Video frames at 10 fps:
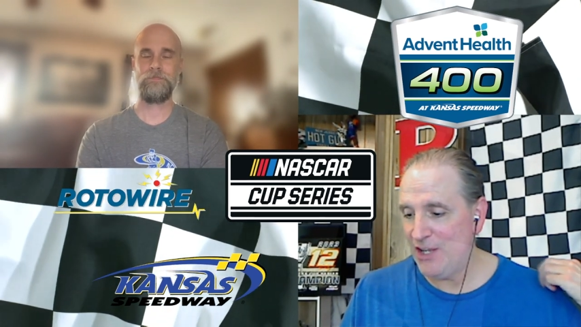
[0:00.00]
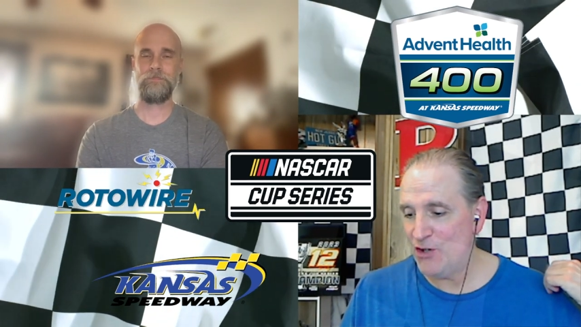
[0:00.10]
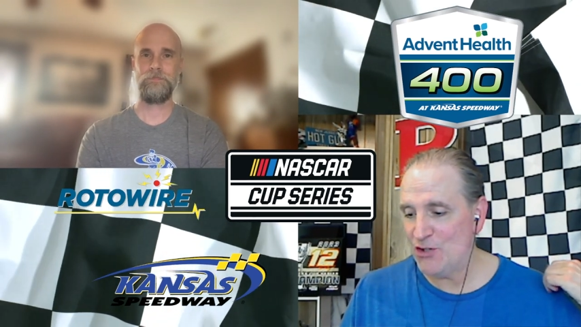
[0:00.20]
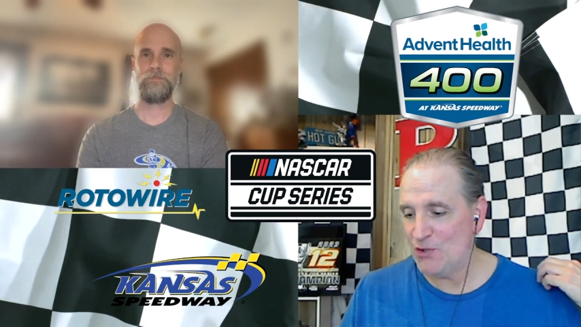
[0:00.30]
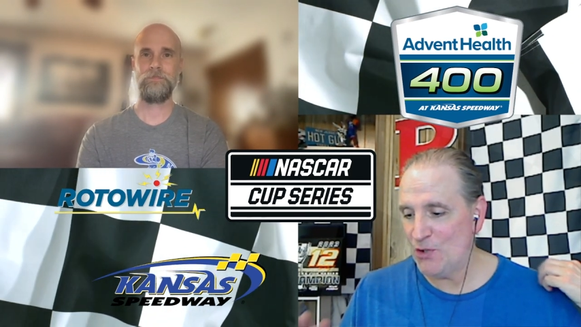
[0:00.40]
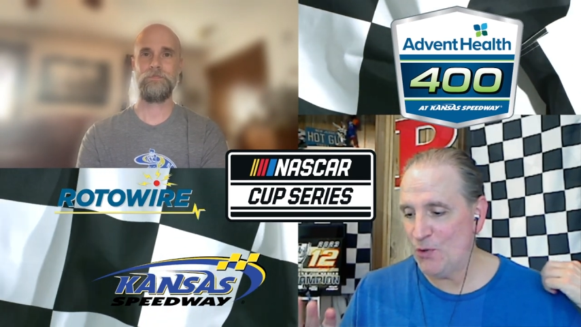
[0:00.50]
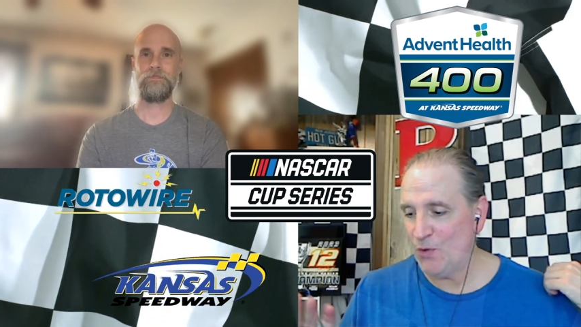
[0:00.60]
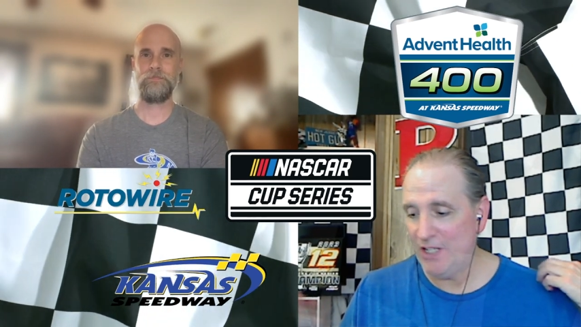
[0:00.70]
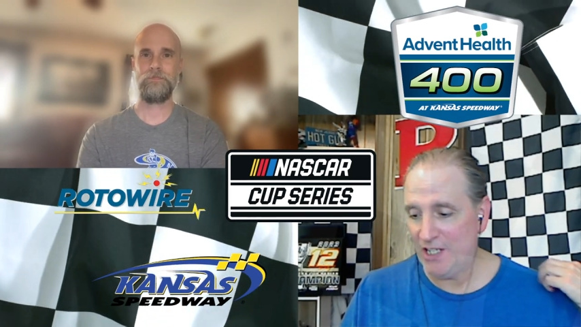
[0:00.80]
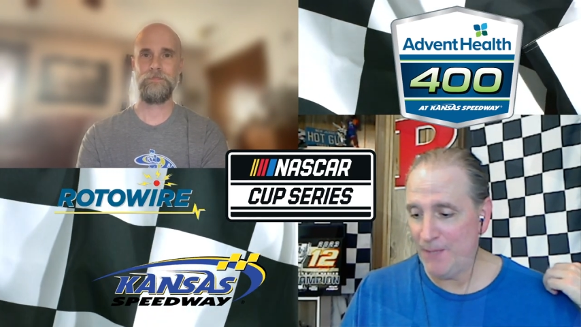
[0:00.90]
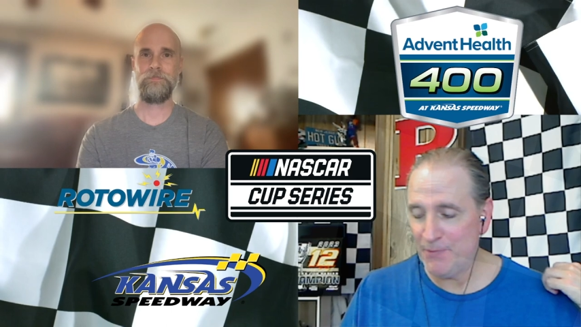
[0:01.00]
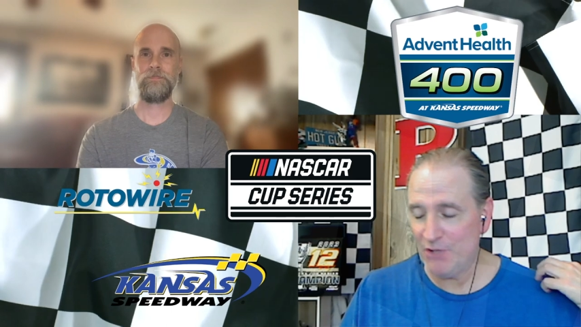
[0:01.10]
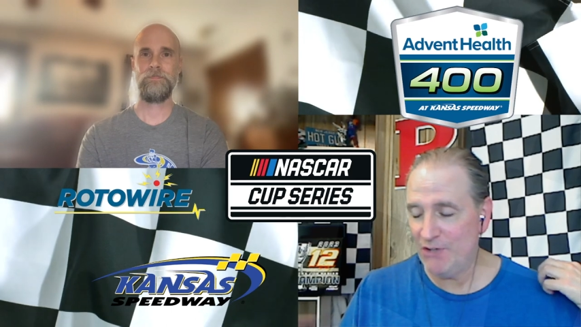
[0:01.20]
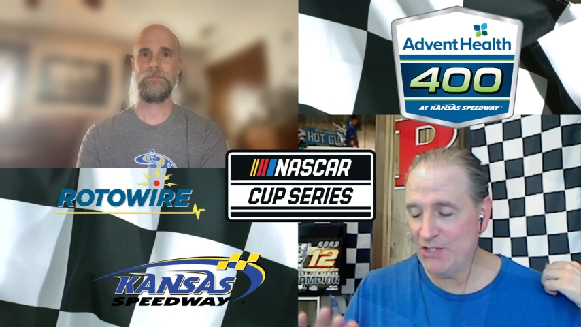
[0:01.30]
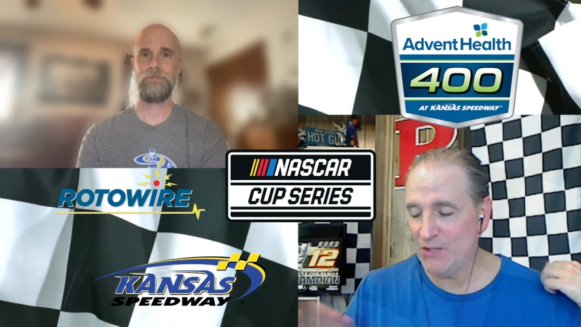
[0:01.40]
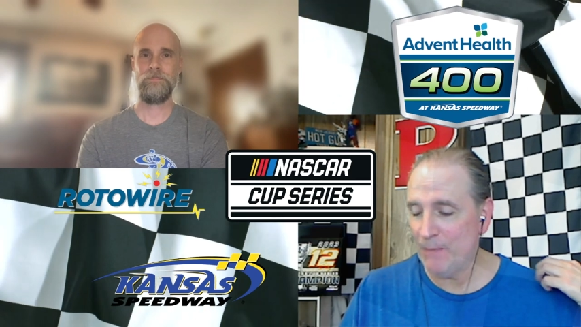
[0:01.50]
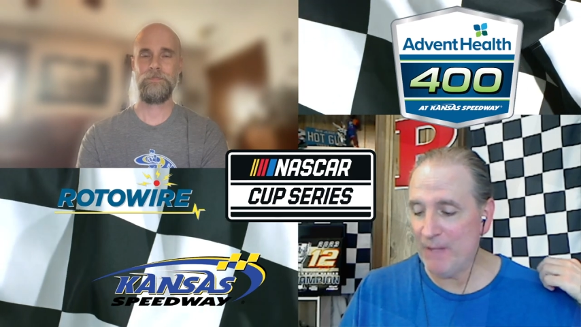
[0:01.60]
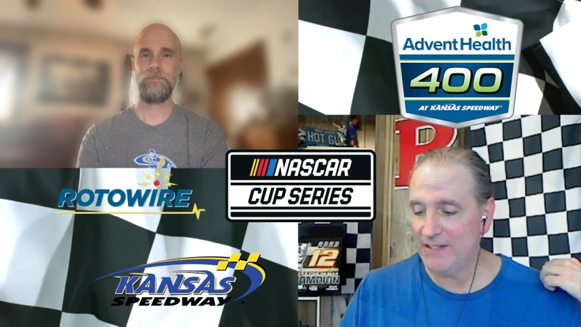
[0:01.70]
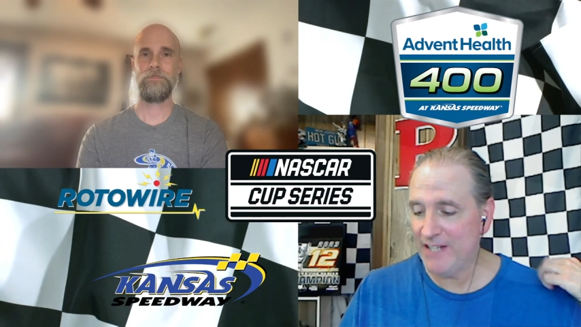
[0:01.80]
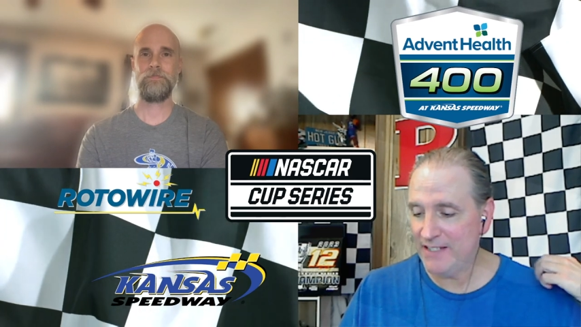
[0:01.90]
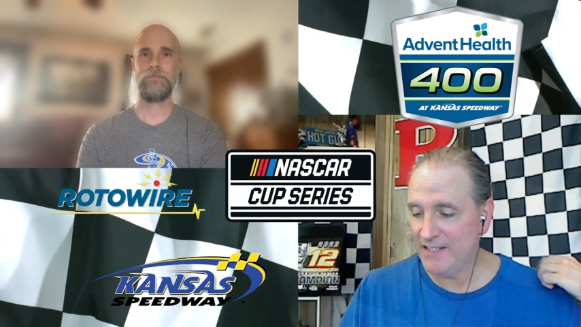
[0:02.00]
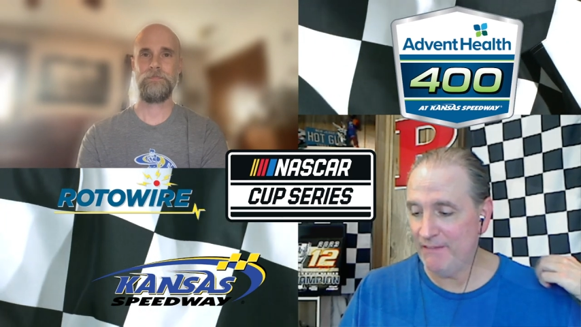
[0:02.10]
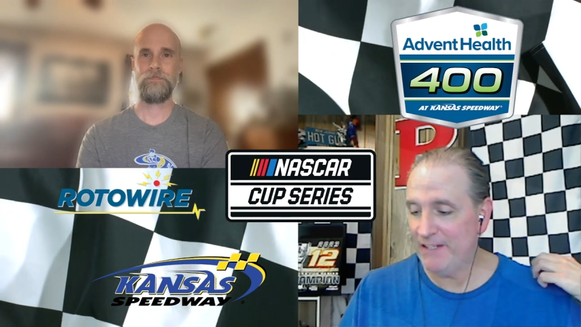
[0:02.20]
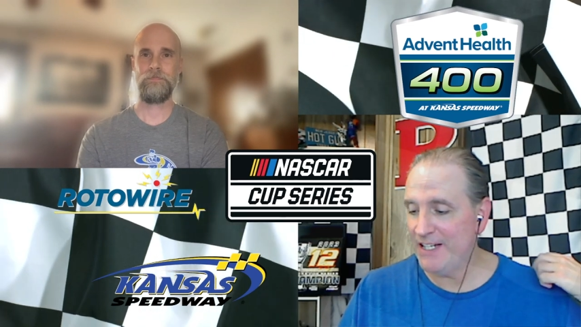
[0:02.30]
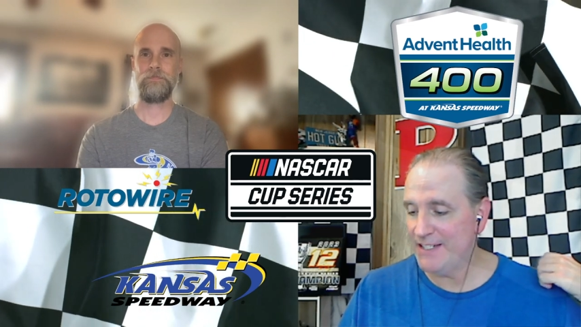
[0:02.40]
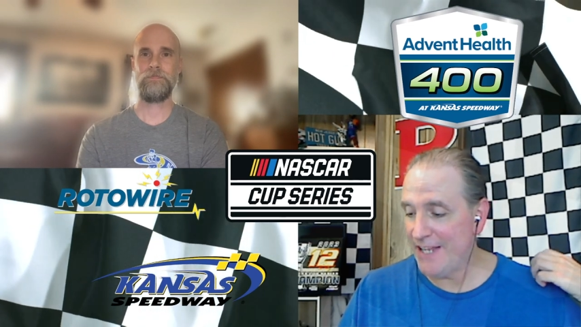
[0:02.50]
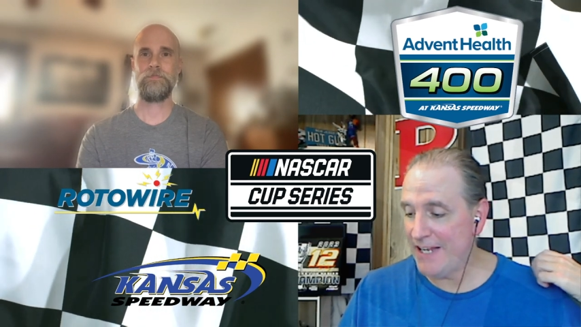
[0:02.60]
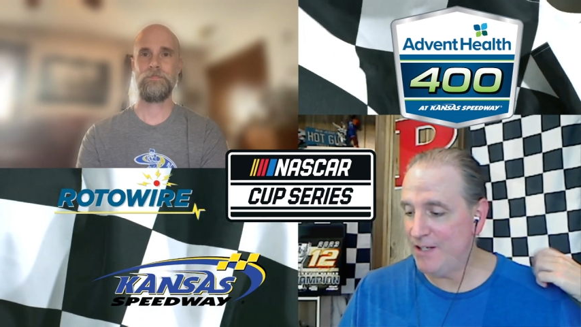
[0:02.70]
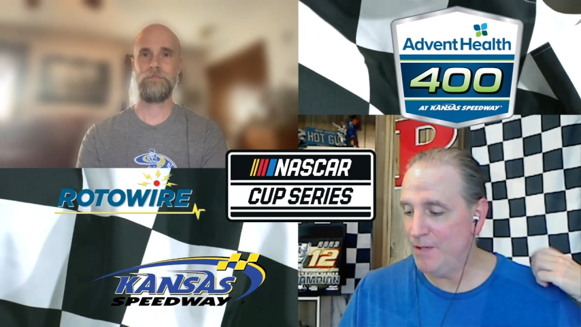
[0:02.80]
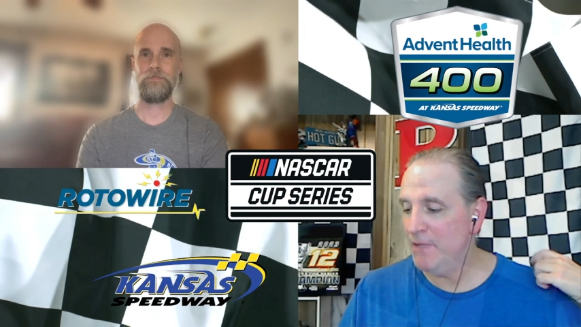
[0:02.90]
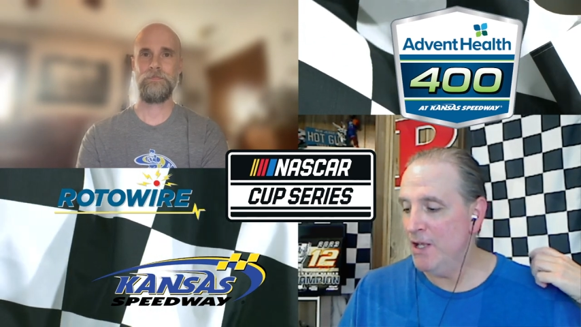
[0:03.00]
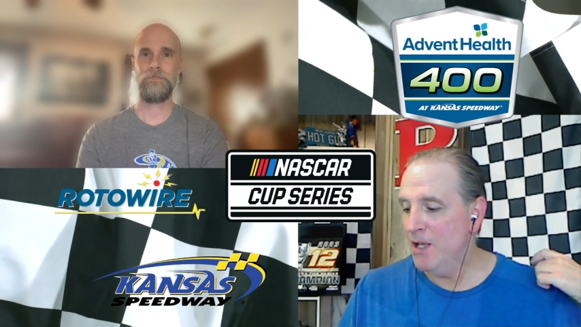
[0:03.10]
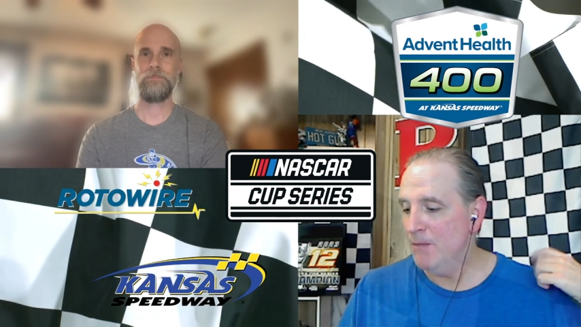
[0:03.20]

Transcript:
Speaker 1: here so in the Cup Series, so I'm not taking somebody to take him.